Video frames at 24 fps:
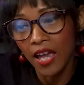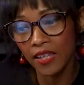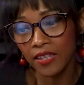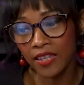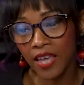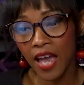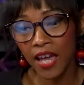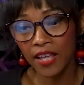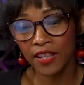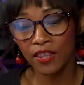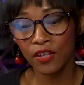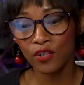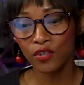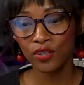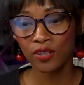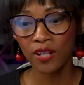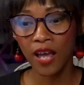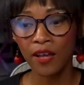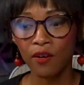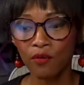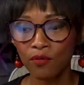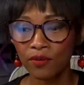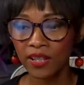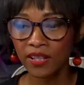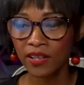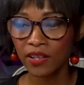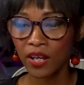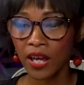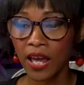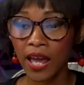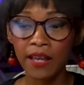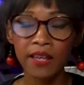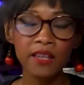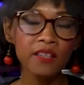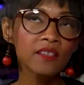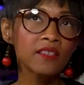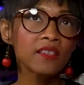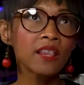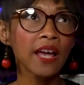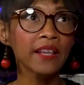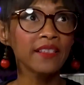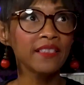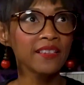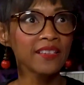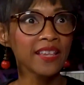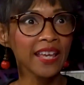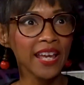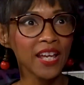yeah, I think
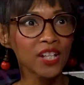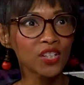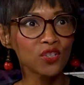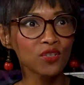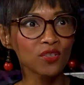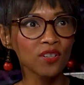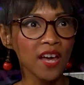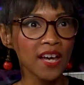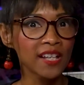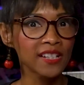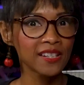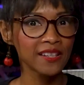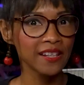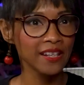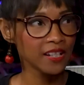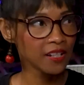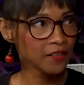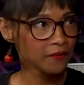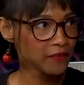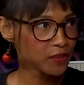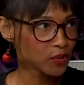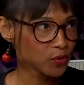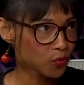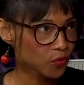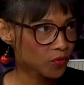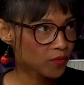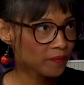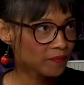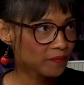the answer lies in the individual.